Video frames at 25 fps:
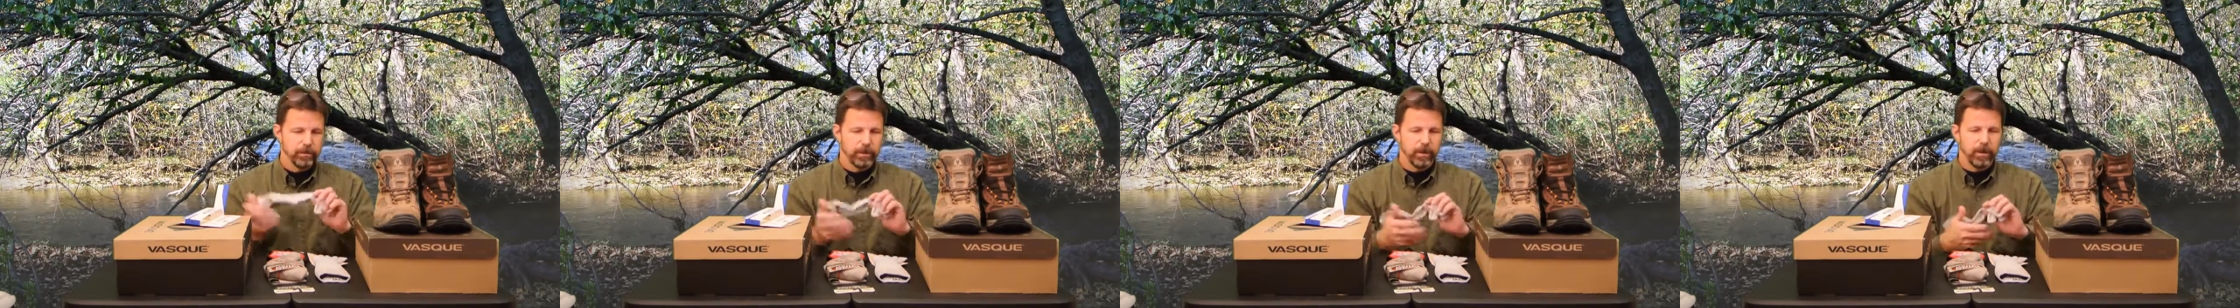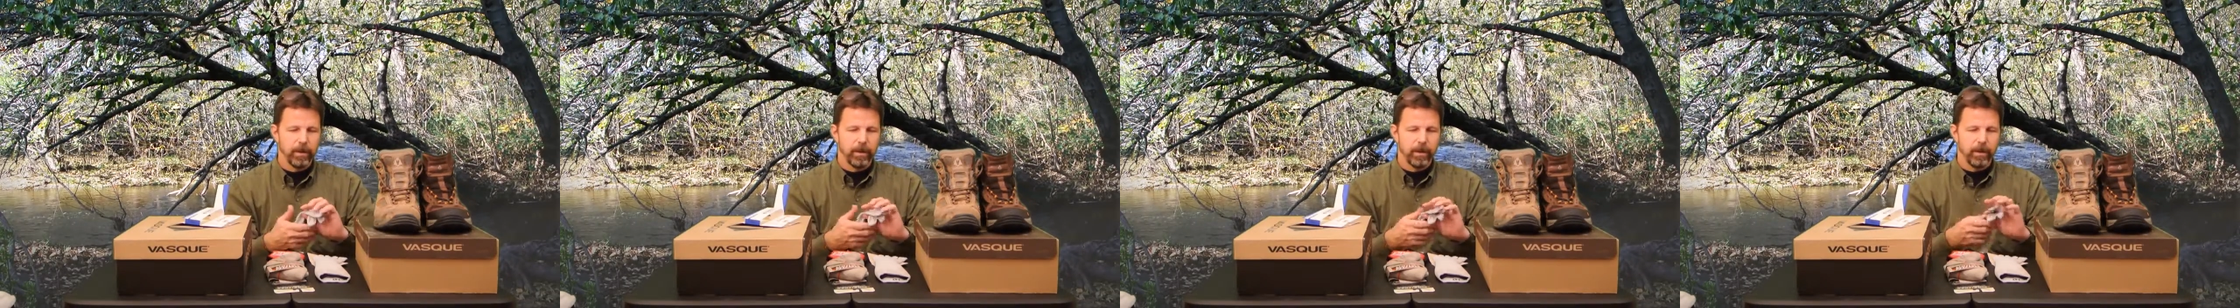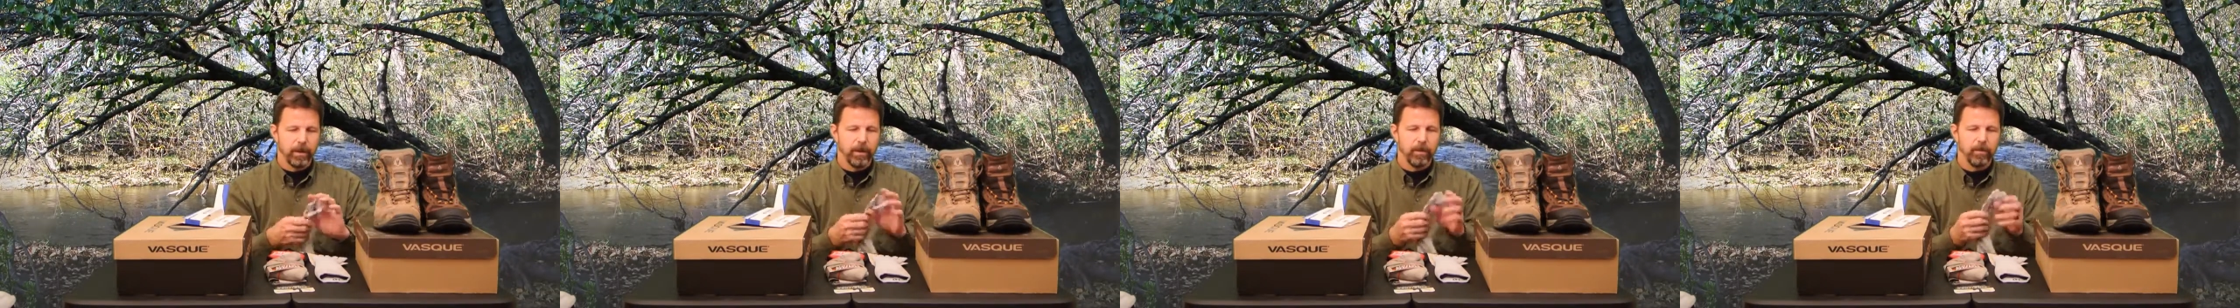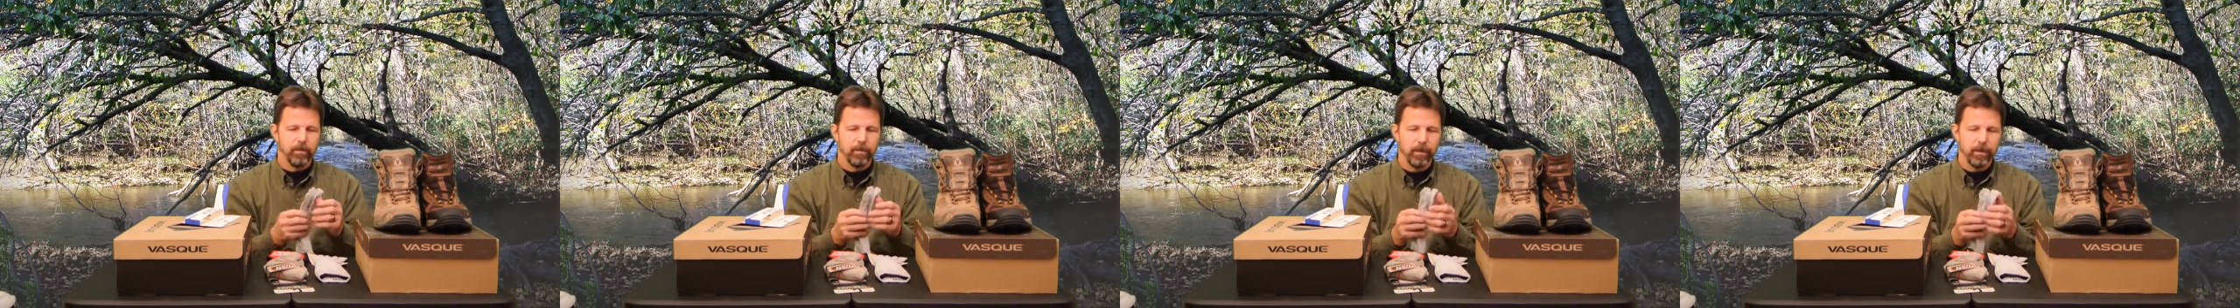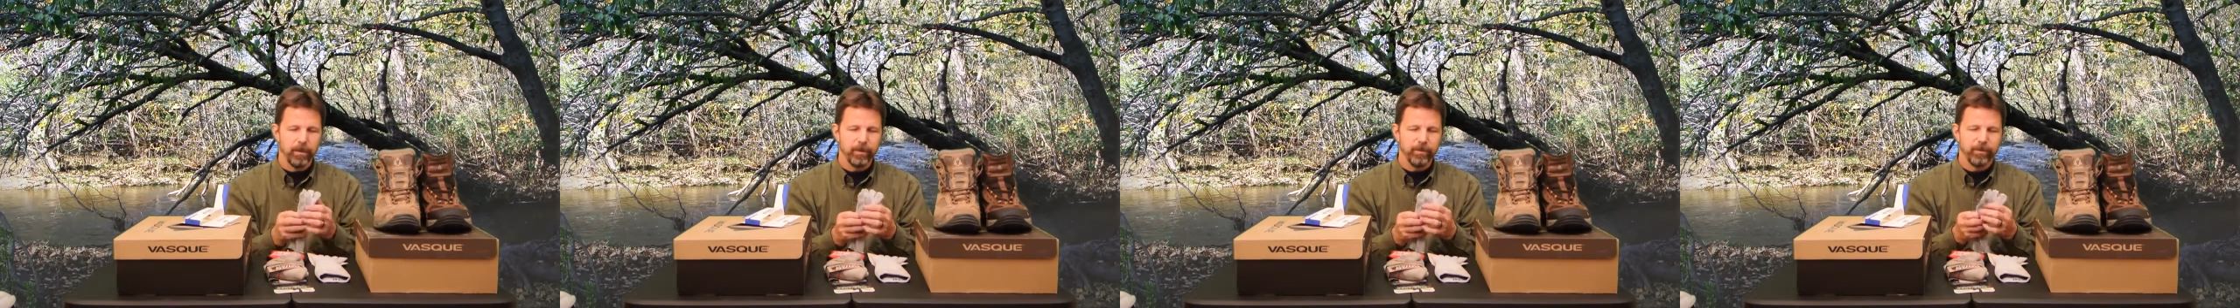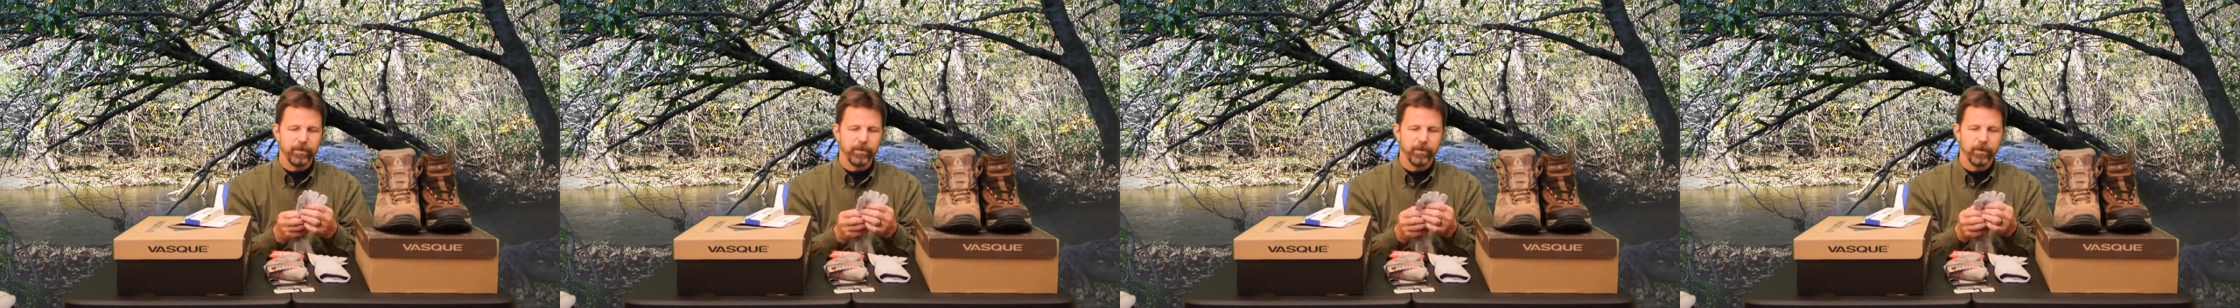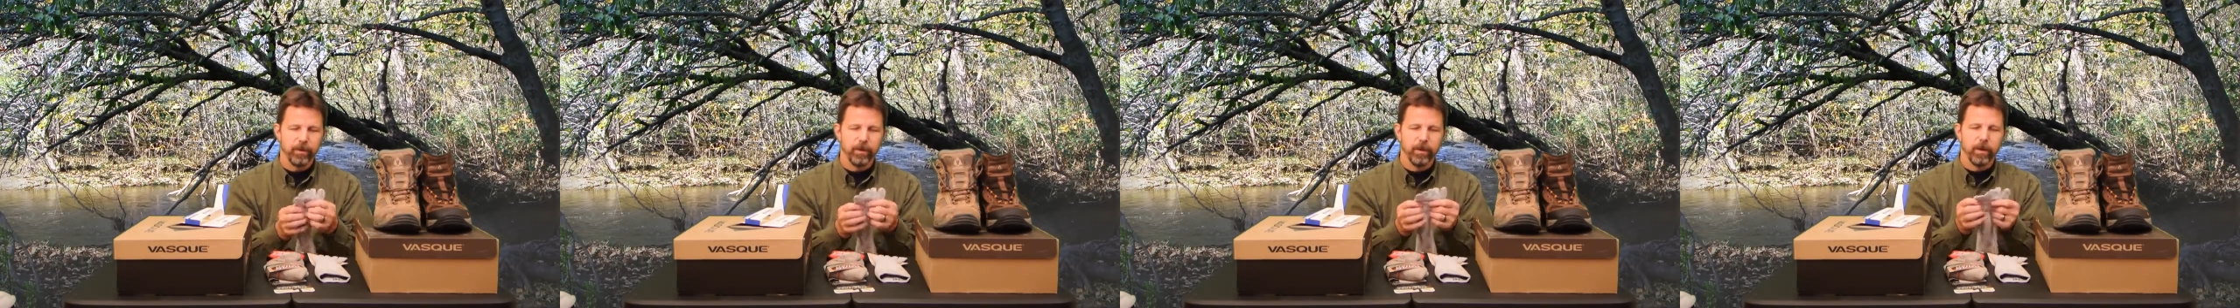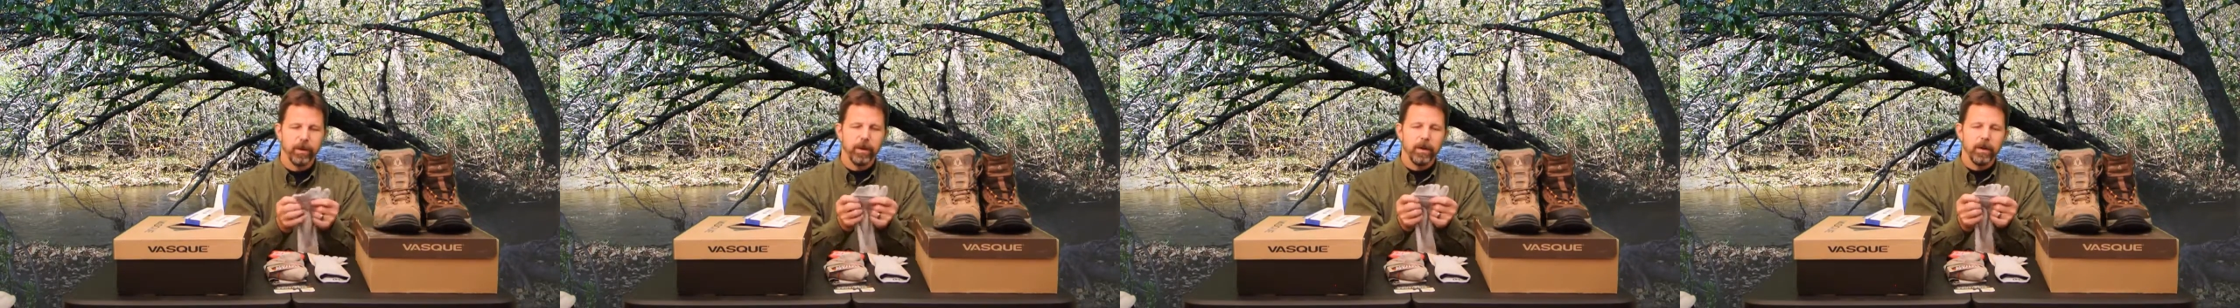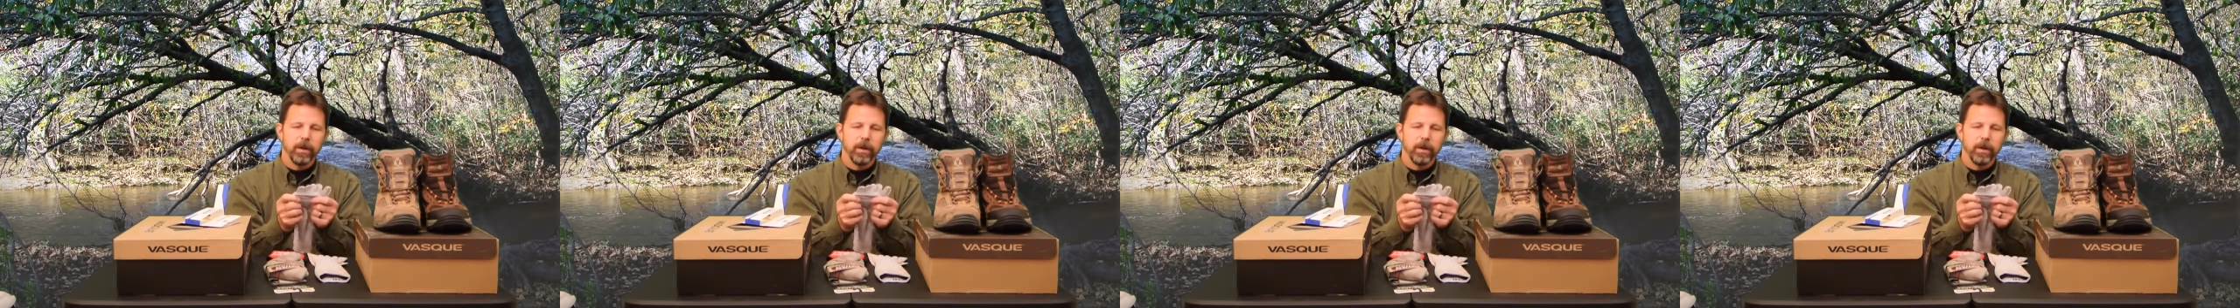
The moisture